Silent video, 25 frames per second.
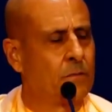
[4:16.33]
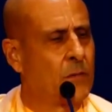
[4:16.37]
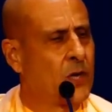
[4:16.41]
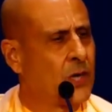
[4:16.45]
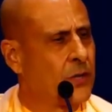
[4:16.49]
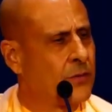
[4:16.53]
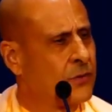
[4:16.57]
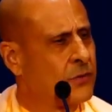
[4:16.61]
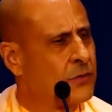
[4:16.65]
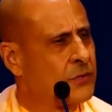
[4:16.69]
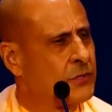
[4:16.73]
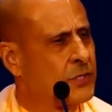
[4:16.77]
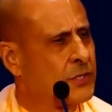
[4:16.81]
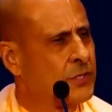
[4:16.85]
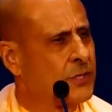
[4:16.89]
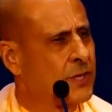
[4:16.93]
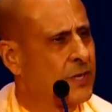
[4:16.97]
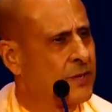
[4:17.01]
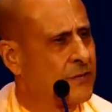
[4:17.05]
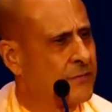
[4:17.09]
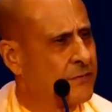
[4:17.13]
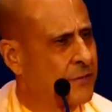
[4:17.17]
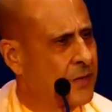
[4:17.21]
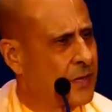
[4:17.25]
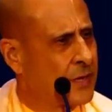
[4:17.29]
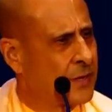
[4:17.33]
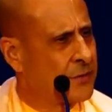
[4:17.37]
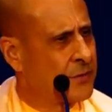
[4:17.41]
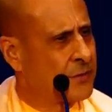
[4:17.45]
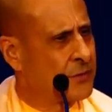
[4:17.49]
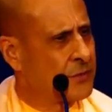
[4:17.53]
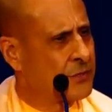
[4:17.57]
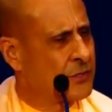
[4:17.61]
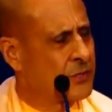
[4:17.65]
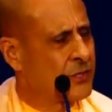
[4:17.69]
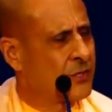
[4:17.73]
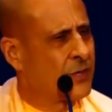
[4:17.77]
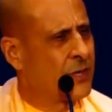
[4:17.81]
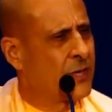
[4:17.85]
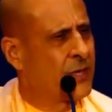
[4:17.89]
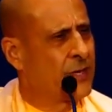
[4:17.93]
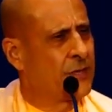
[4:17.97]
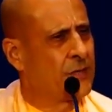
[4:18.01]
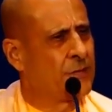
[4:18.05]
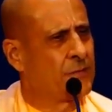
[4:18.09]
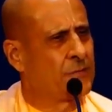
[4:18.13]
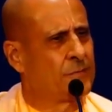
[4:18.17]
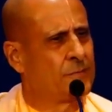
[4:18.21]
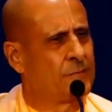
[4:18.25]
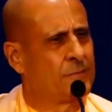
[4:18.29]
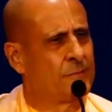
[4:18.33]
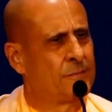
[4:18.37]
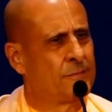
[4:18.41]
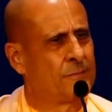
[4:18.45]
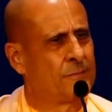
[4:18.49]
Mother's Day, Father's Day